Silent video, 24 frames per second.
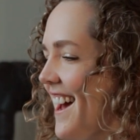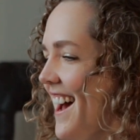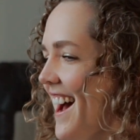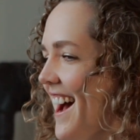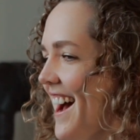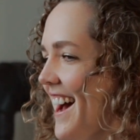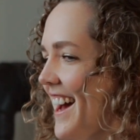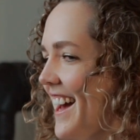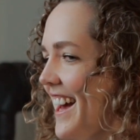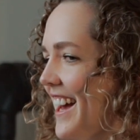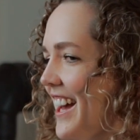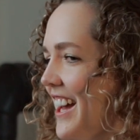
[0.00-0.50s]

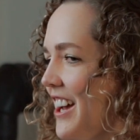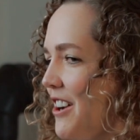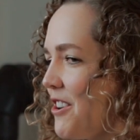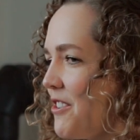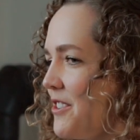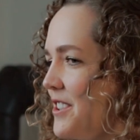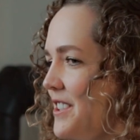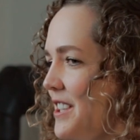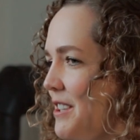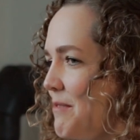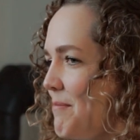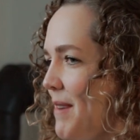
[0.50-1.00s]
I
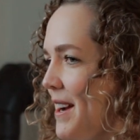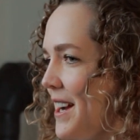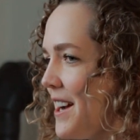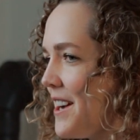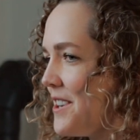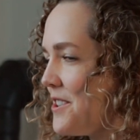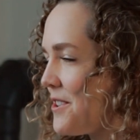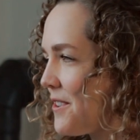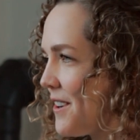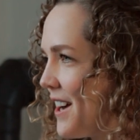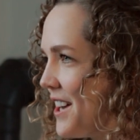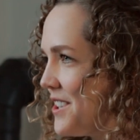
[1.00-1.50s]
did my
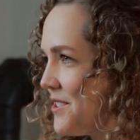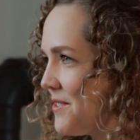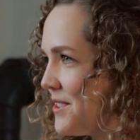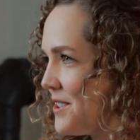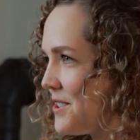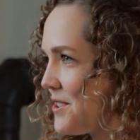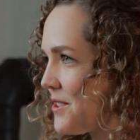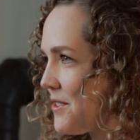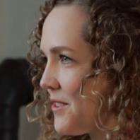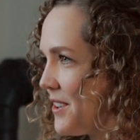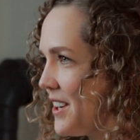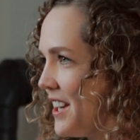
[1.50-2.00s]

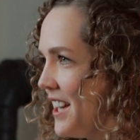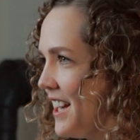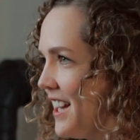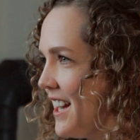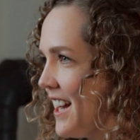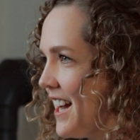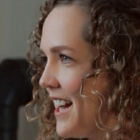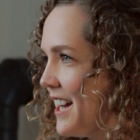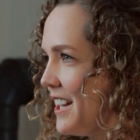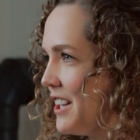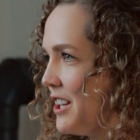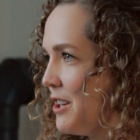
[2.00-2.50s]
undergraduate degree
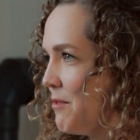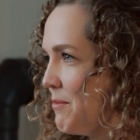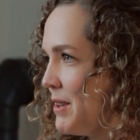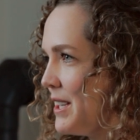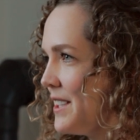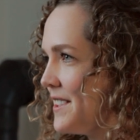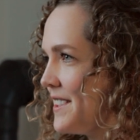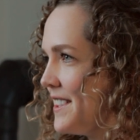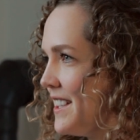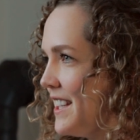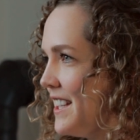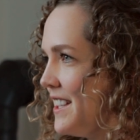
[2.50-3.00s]
at
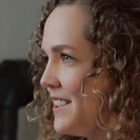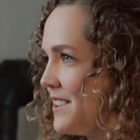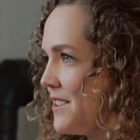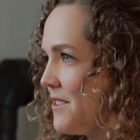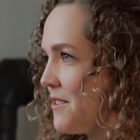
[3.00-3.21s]
UBC's